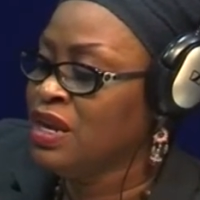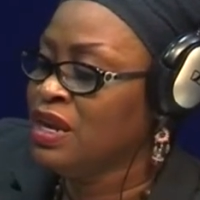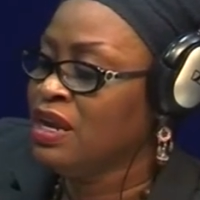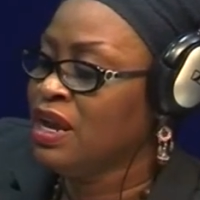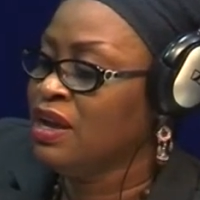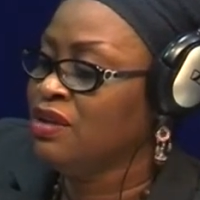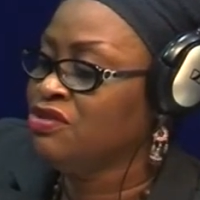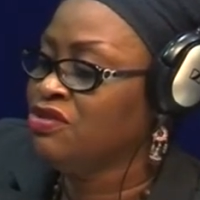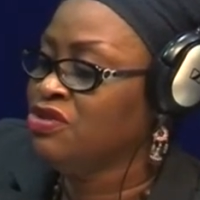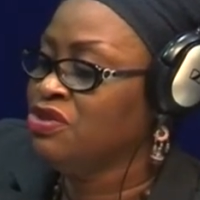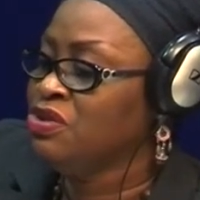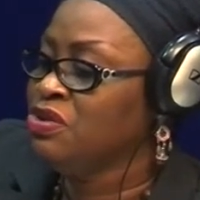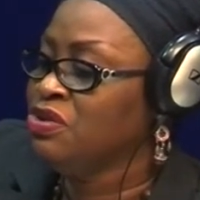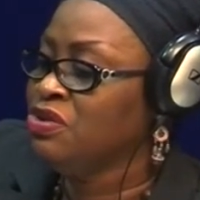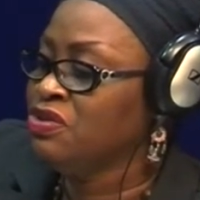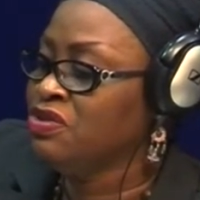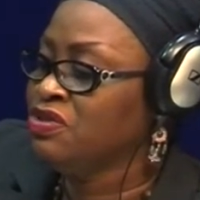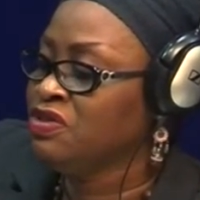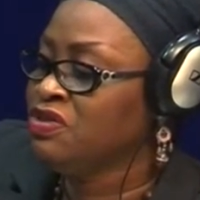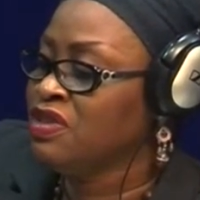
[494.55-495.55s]
Now, to
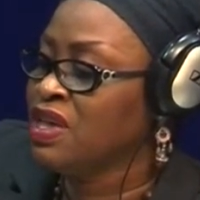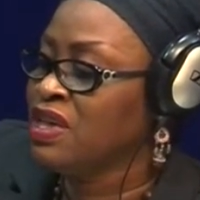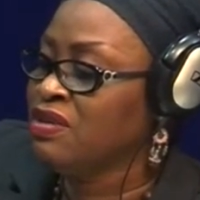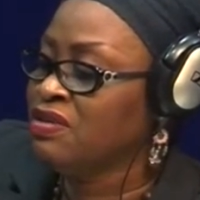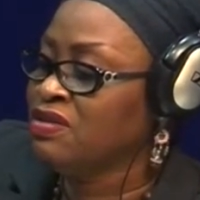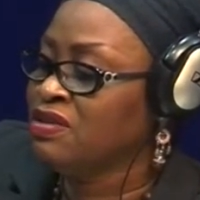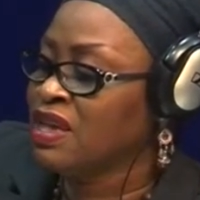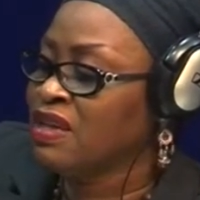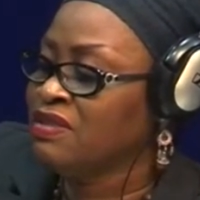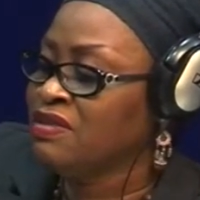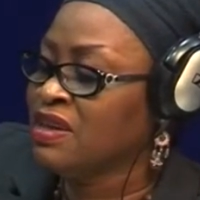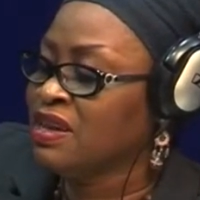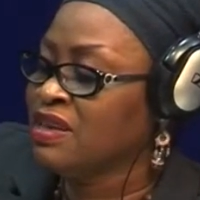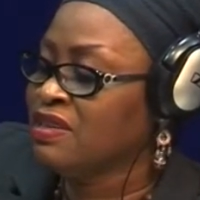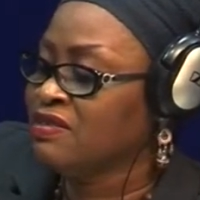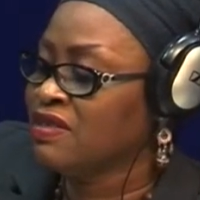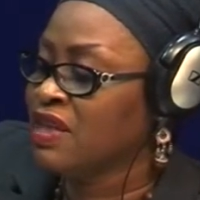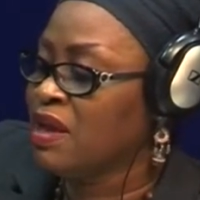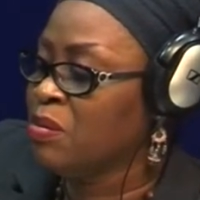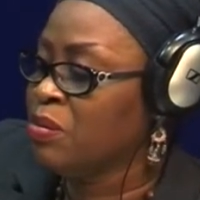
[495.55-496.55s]
use sales as an
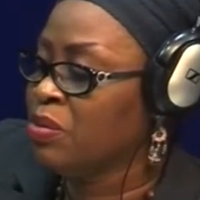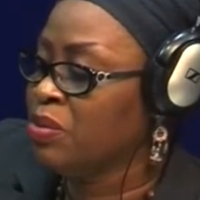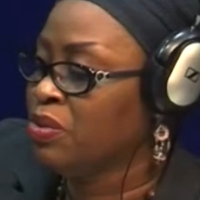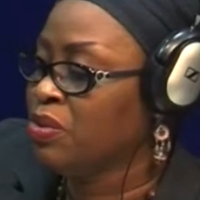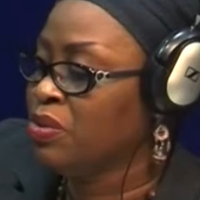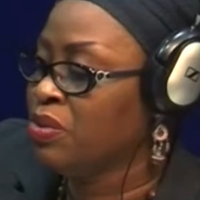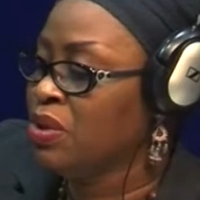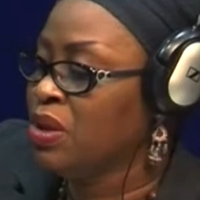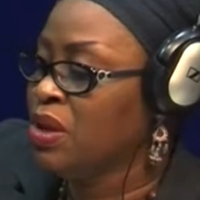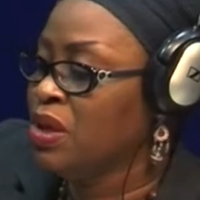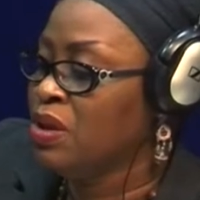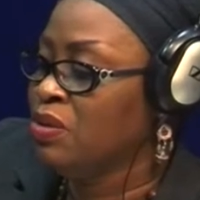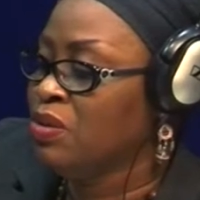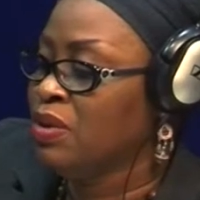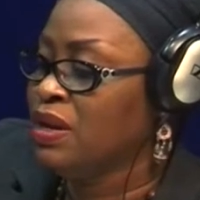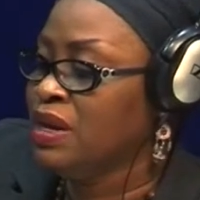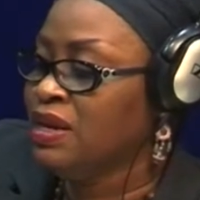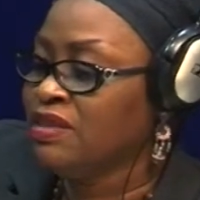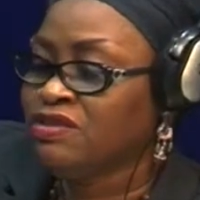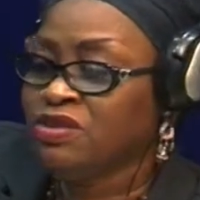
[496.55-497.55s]
example,
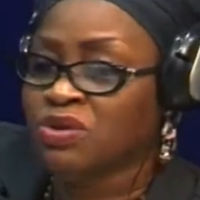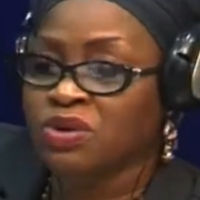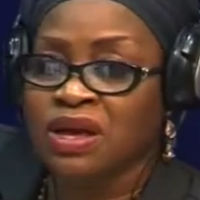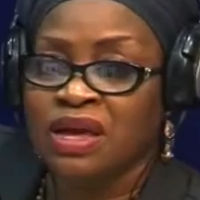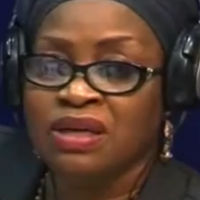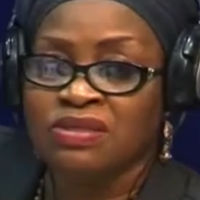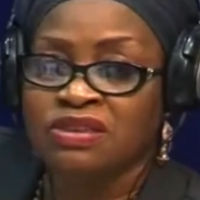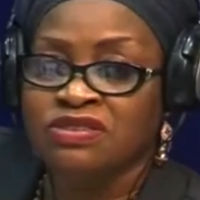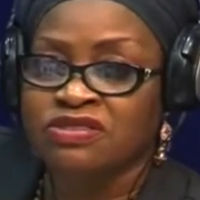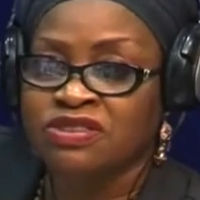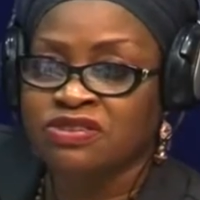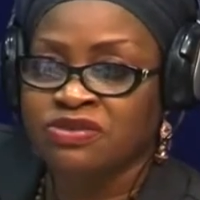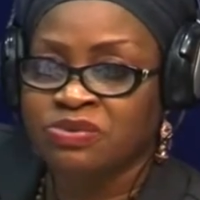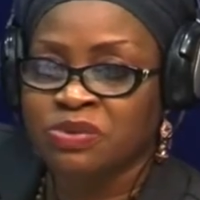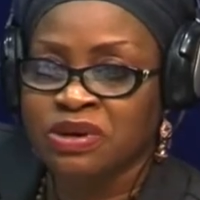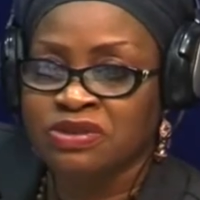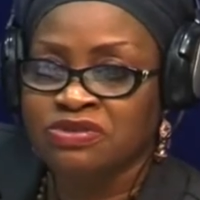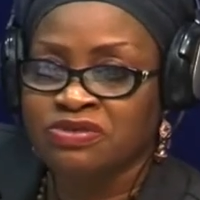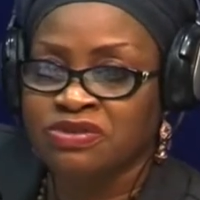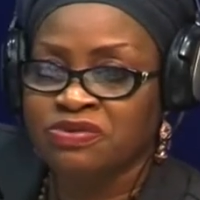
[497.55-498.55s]
well, let's look at this
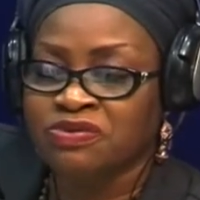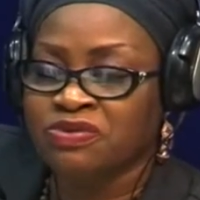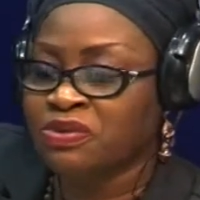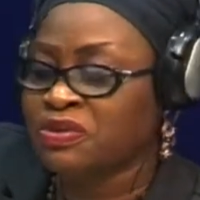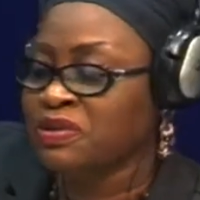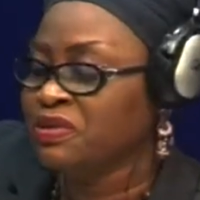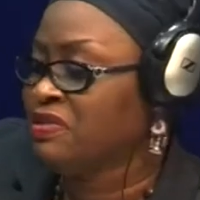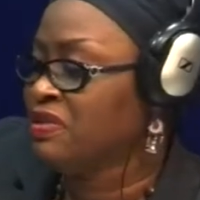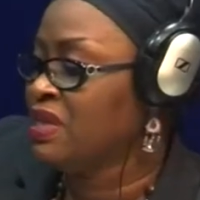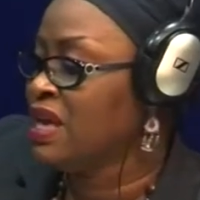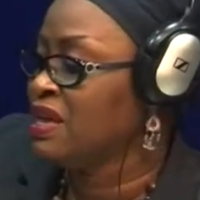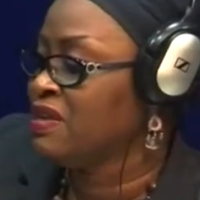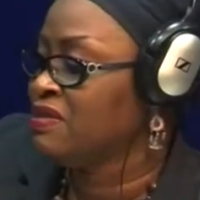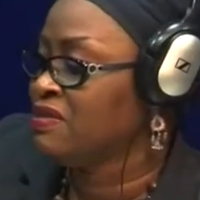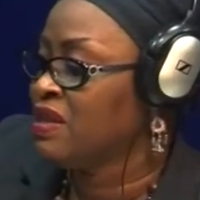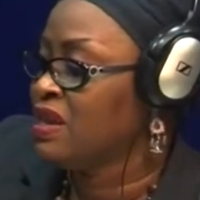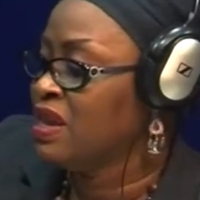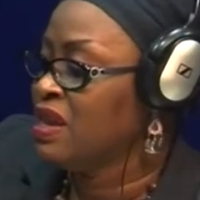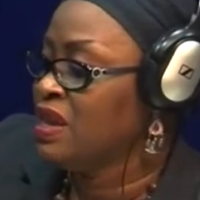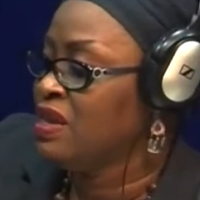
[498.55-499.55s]
situation. For
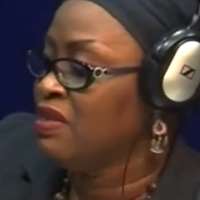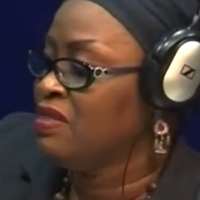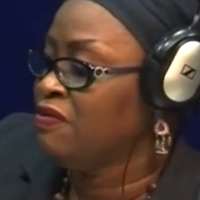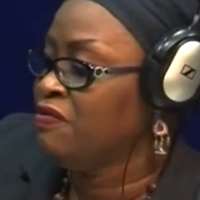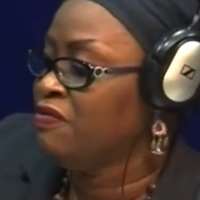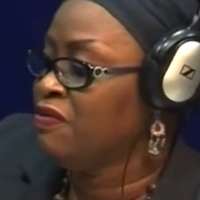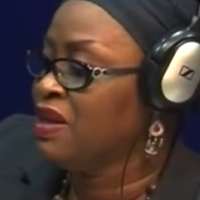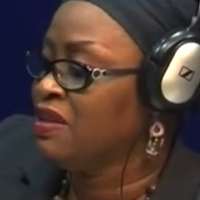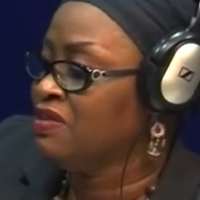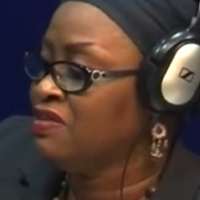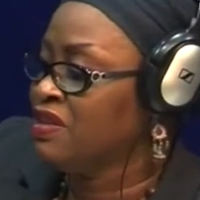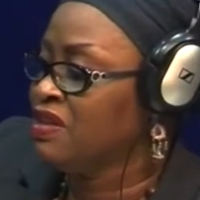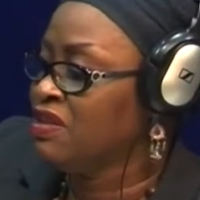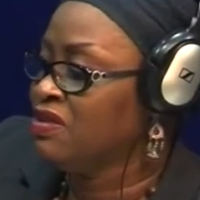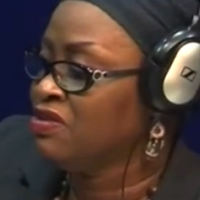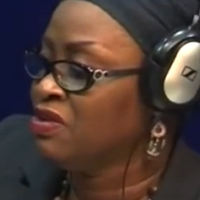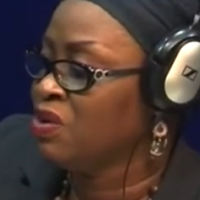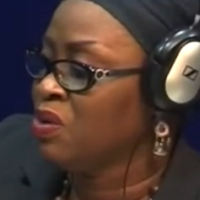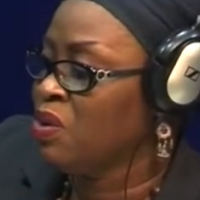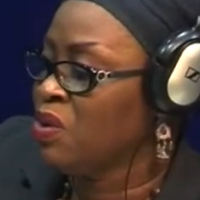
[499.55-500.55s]
instance, the first
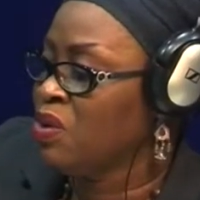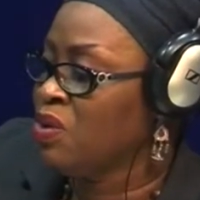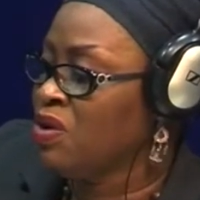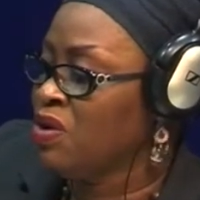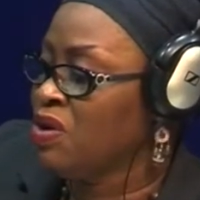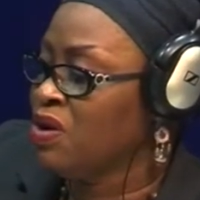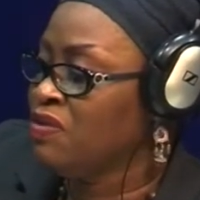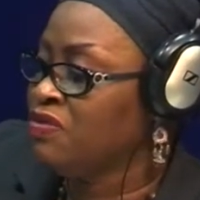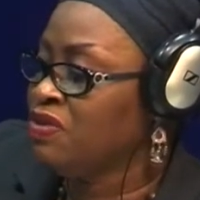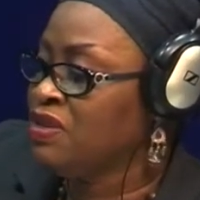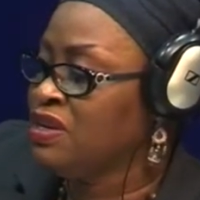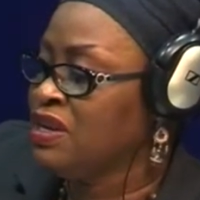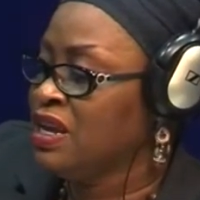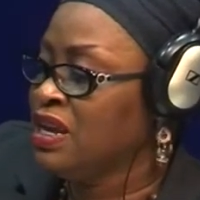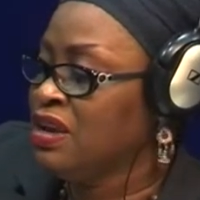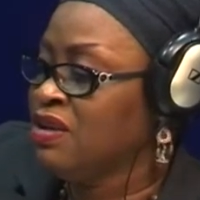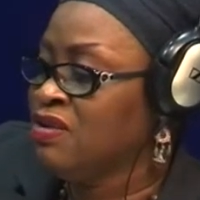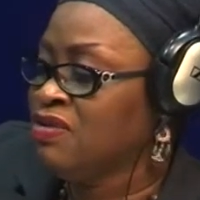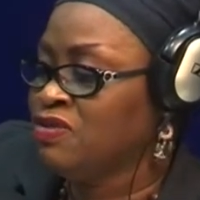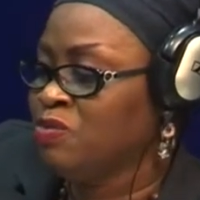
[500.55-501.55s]
sales call of the day
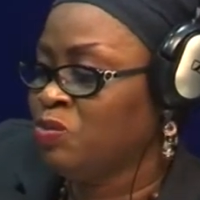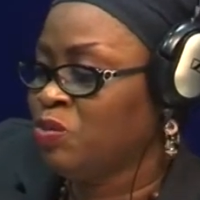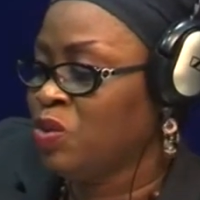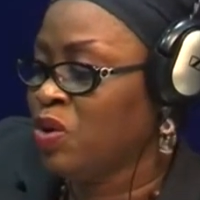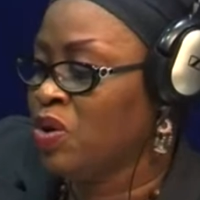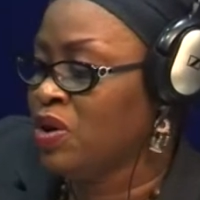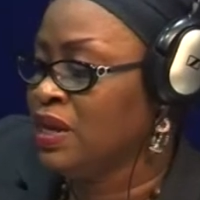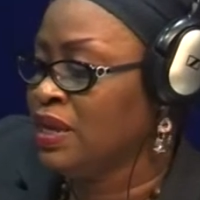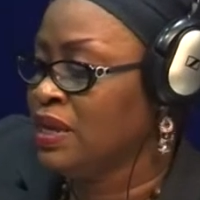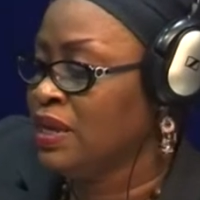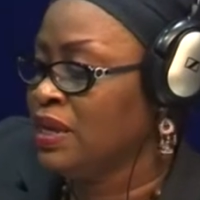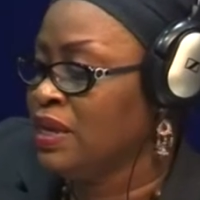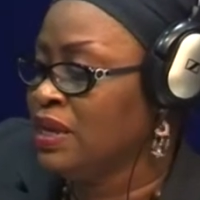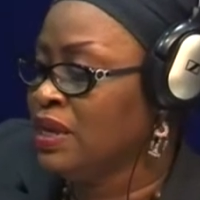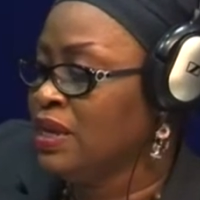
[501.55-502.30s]
goes poorly.